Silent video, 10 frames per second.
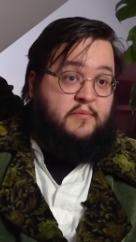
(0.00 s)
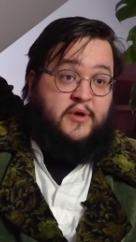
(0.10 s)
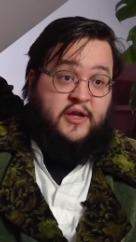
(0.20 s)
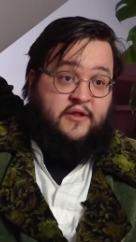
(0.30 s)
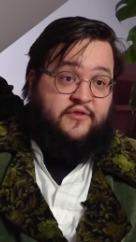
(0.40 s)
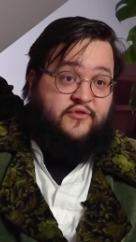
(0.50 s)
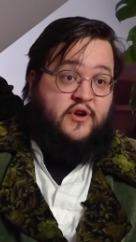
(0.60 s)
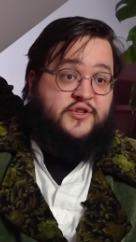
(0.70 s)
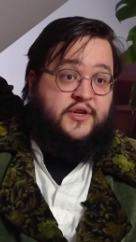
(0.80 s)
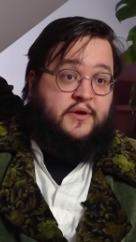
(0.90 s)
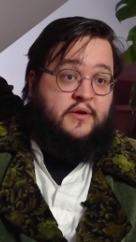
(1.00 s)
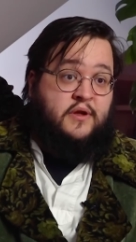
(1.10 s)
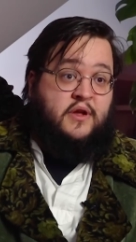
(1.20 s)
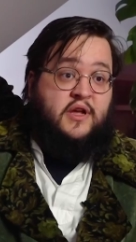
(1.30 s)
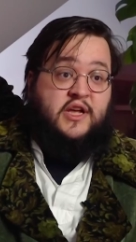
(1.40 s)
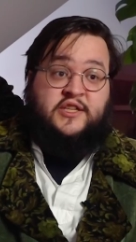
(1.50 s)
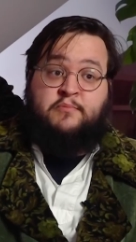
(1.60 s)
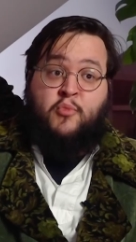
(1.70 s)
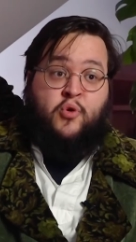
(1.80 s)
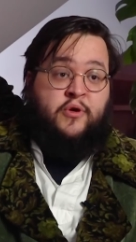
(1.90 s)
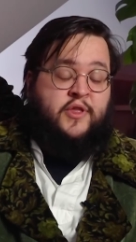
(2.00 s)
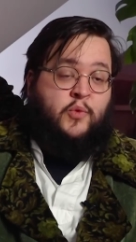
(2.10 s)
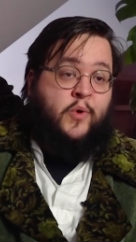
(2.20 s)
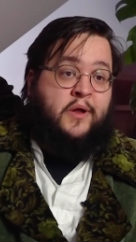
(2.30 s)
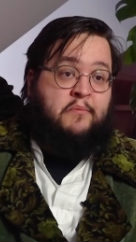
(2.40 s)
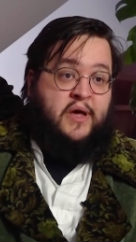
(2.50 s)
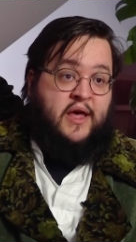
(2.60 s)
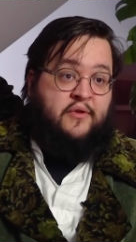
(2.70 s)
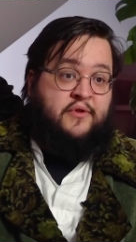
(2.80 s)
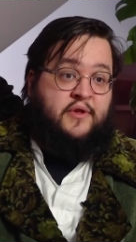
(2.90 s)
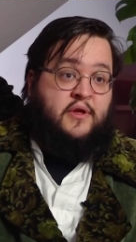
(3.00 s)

by construction is more than 1 pound